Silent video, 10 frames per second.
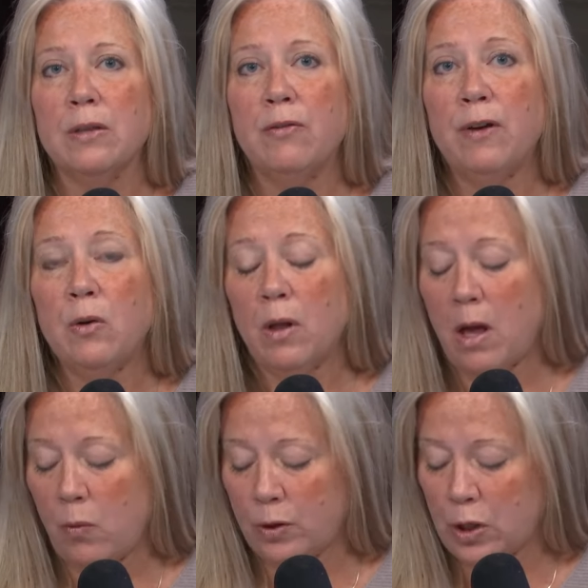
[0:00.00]
And the federal
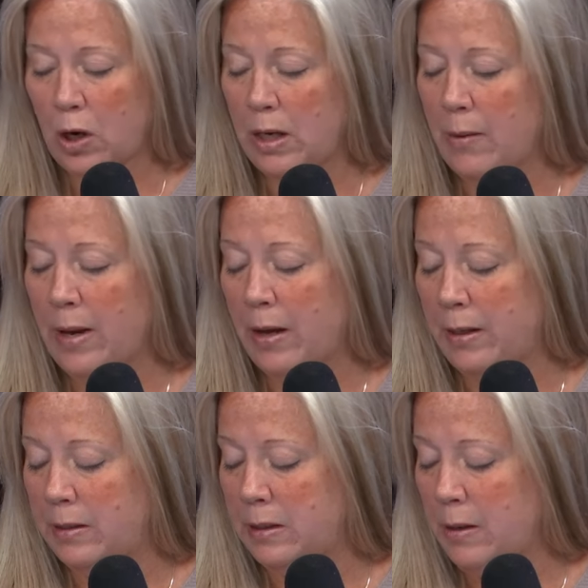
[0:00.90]
law we're talking
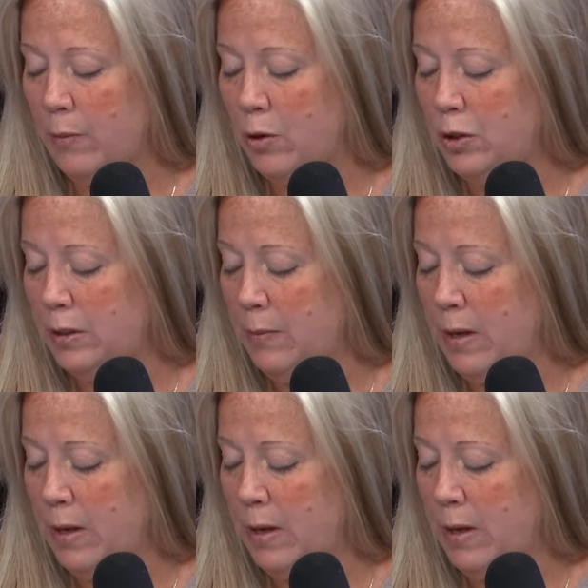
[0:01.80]
about is the Emergency